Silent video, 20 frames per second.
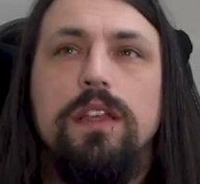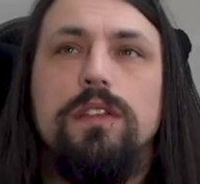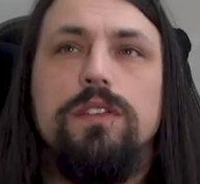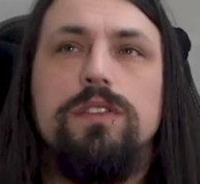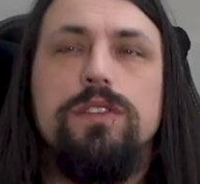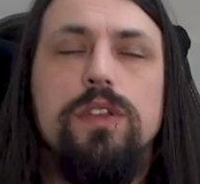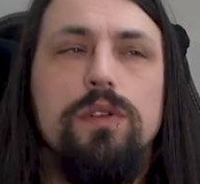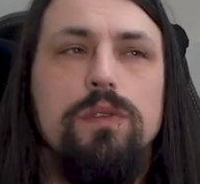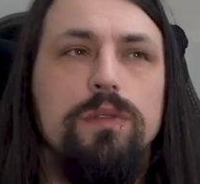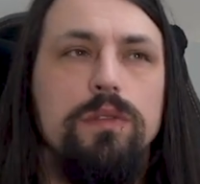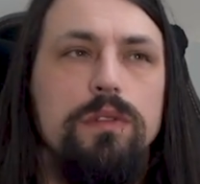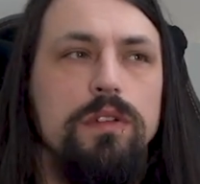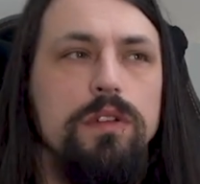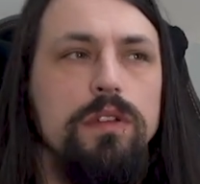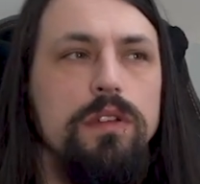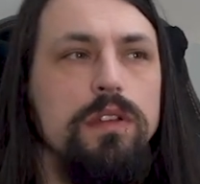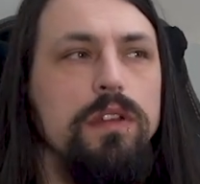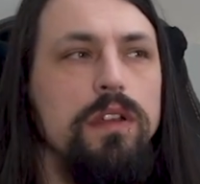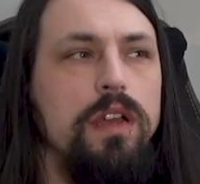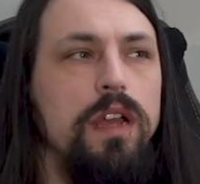So
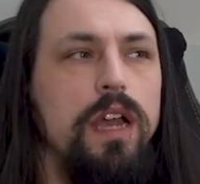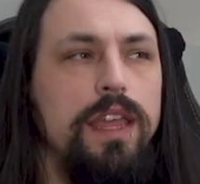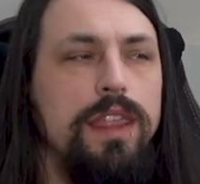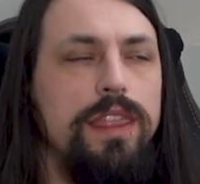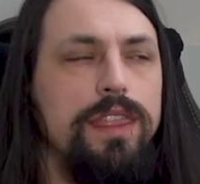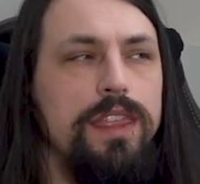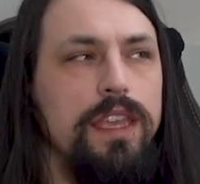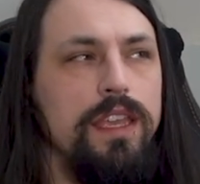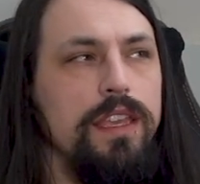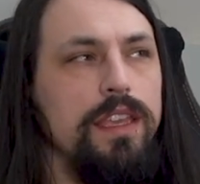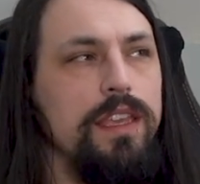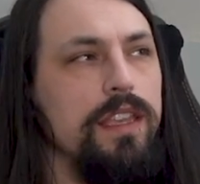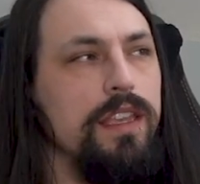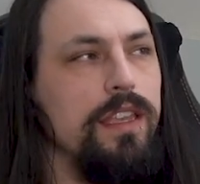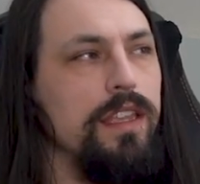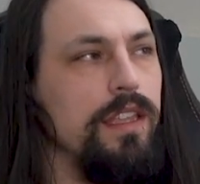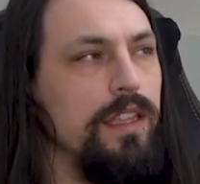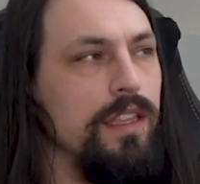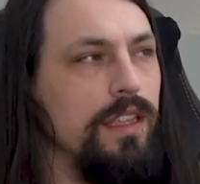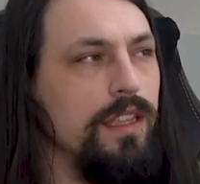I think
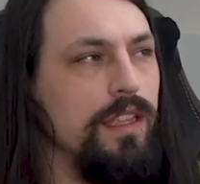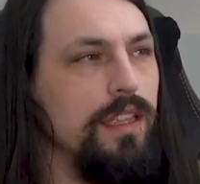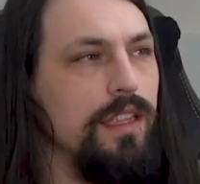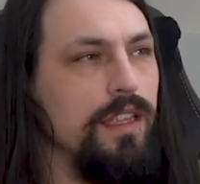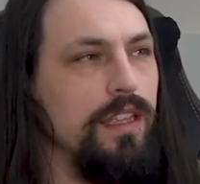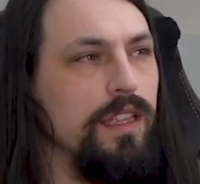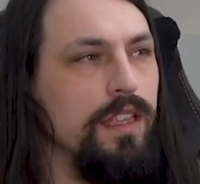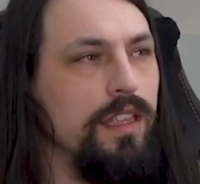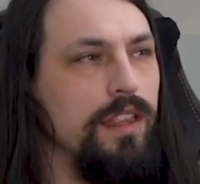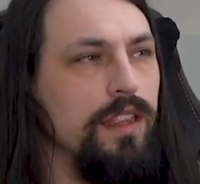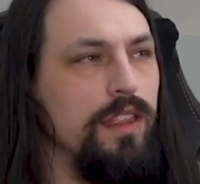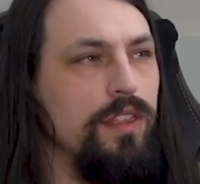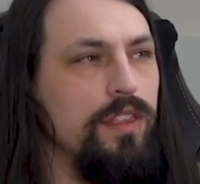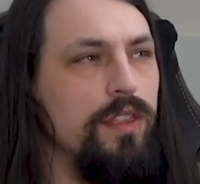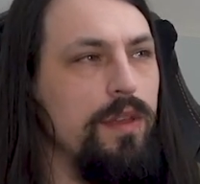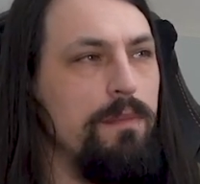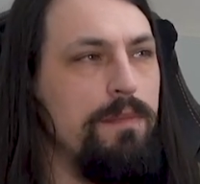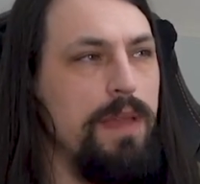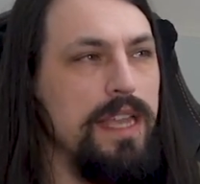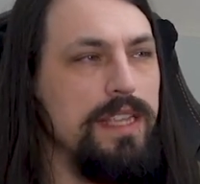the
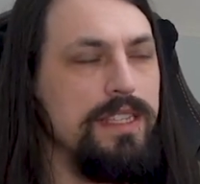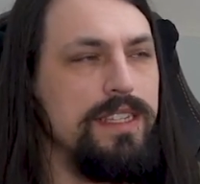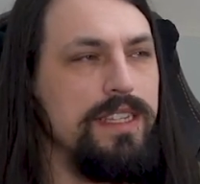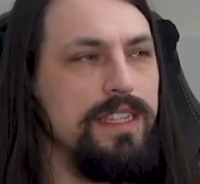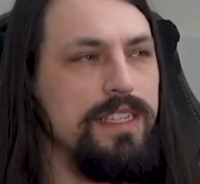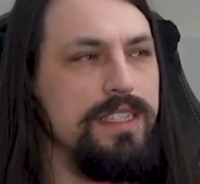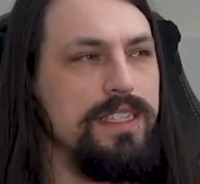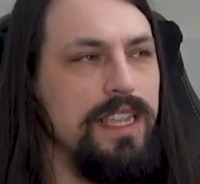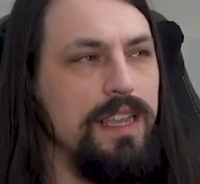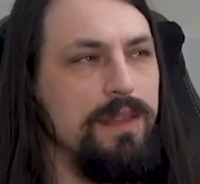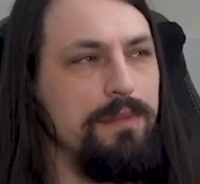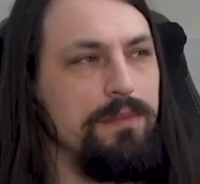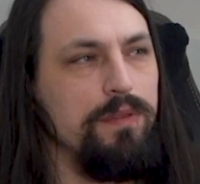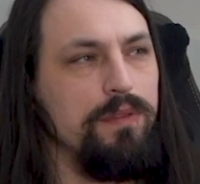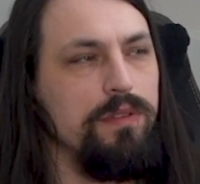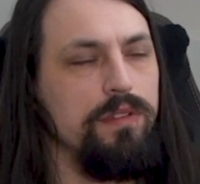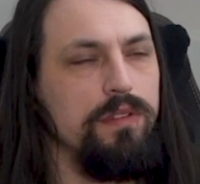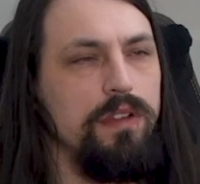best example,